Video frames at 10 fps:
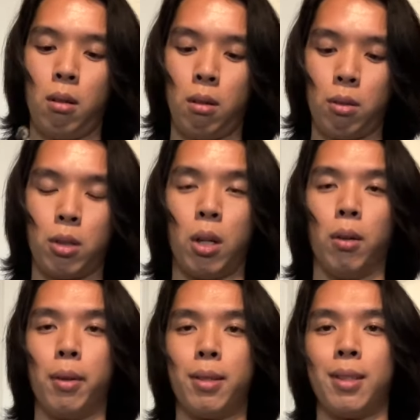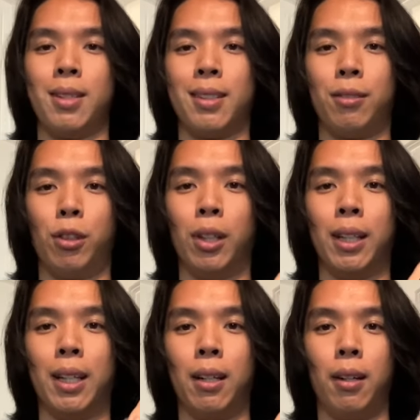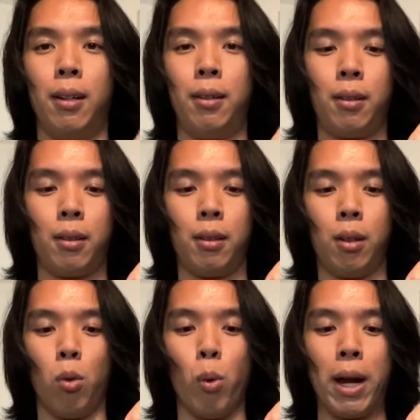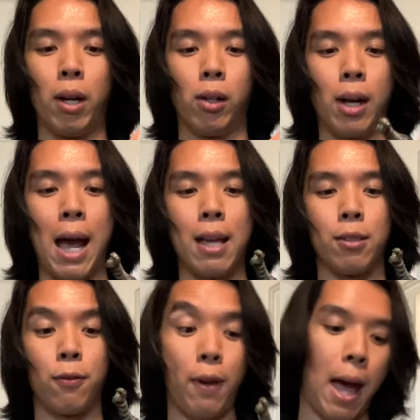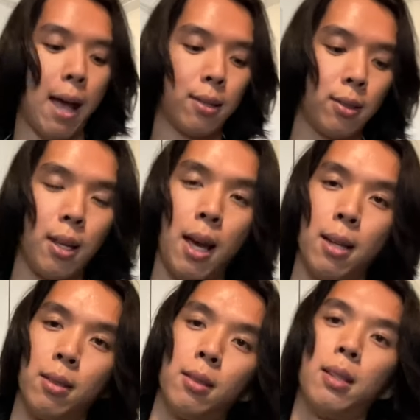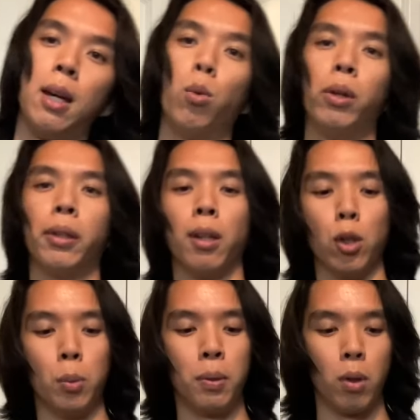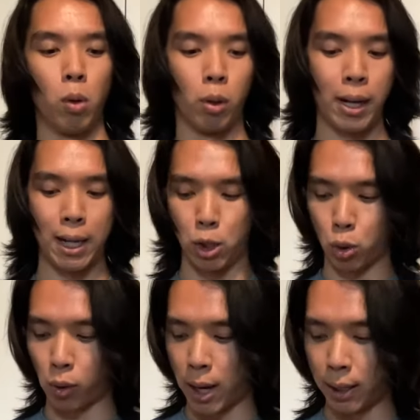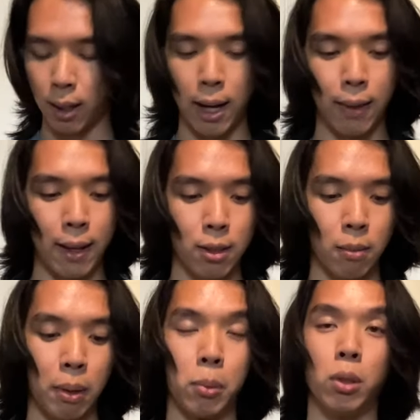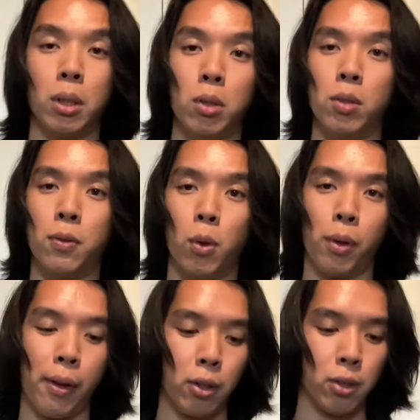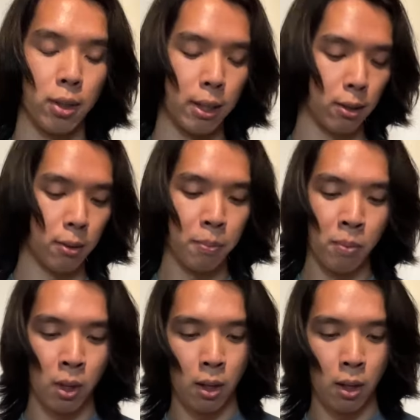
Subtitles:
So this isn't really gonna wear as fast as, say, a welded loop or a tri-glide that some people use for their slings.